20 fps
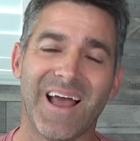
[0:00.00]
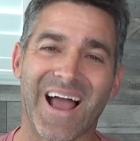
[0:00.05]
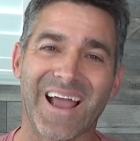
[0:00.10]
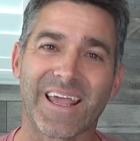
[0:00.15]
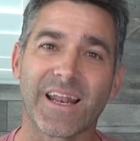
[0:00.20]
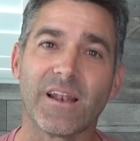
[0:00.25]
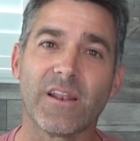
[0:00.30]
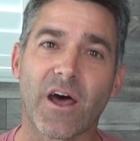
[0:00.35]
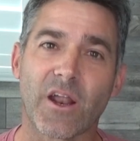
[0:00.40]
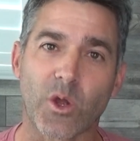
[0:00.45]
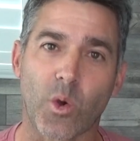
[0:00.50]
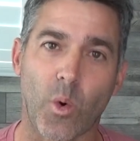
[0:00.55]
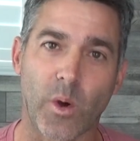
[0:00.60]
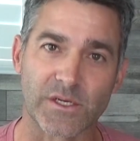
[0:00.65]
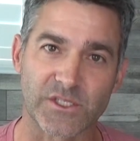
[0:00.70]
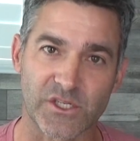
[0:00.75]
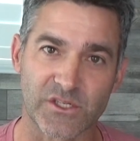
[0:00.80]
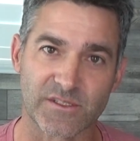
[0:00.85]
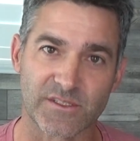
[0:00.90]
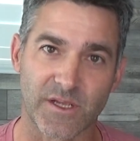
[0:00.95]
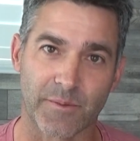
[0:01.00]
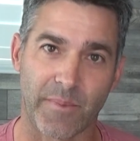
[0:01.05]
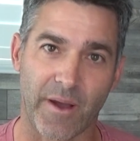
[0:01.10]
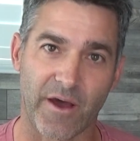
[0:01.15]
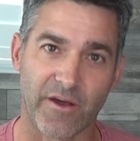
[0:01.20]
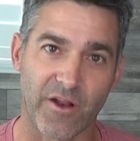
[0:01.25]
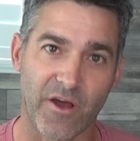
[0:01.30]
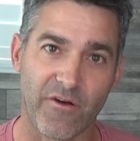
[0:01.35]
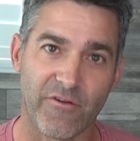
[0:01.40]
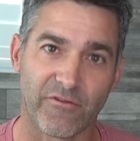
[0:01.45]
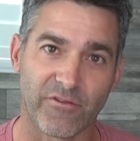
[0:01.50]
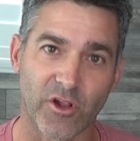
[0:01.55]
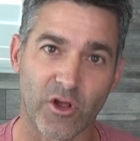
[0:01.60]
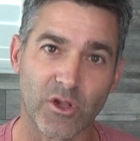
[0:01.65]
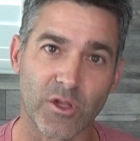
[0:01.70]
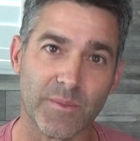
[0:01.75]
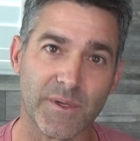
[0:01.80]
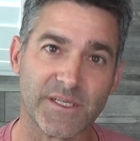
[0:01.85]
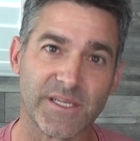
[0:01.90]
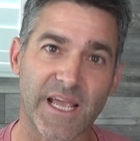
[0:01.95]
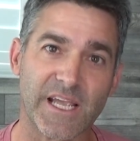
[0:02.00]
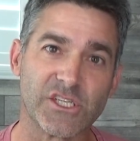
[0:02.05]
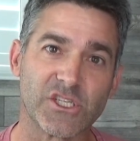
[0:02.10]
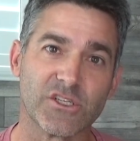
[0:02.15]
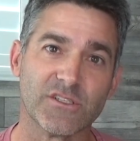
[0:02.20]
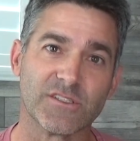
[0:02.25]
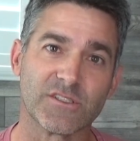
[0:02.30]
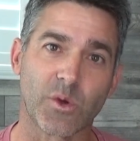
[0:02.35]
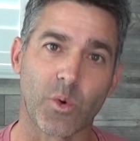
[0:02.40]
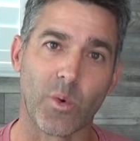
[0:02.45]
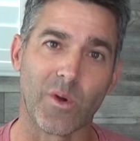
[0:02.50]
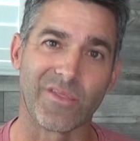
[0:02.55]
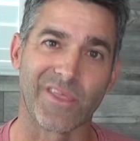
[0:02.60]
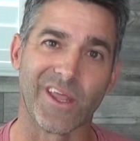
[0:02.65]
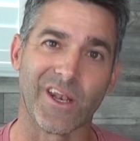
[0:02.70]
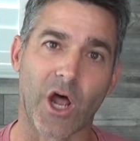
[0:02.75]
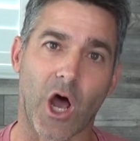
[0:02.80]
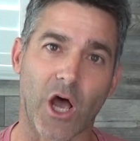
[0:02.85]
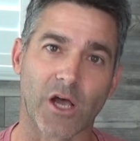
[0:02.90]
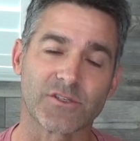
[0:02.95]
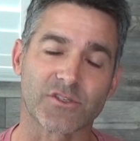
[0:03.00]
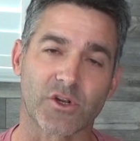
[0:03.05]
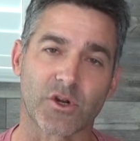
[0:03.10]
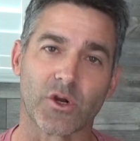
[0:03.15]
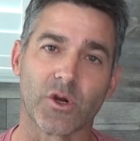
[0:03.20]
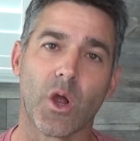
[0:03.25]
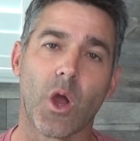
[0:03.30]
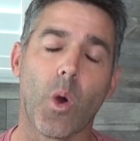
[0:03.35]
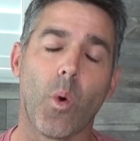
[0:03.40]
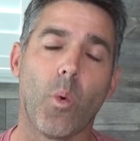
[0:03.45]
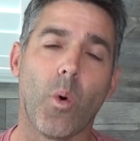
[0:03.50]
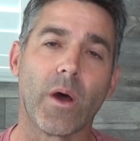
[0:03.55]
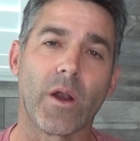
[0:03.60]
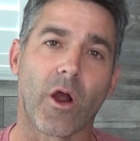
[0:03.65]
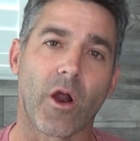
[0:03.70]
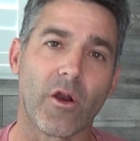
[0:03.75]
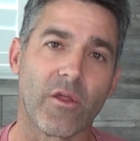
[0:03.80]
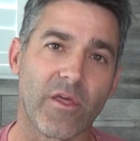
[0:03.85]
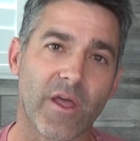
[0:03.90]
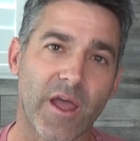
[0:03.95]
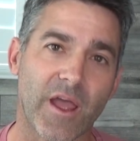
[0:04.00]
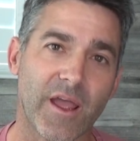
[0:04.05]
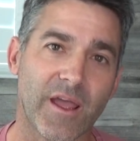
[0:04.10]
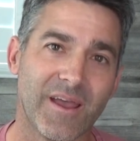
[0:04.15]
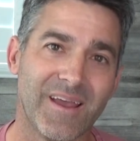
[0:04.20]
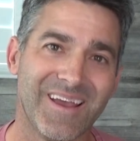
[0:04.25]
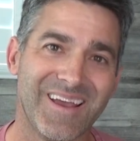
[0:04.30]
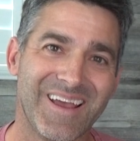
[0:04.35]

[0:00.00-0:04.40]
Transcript: I get a lot of questions about flow limitations within Oscar. What are they?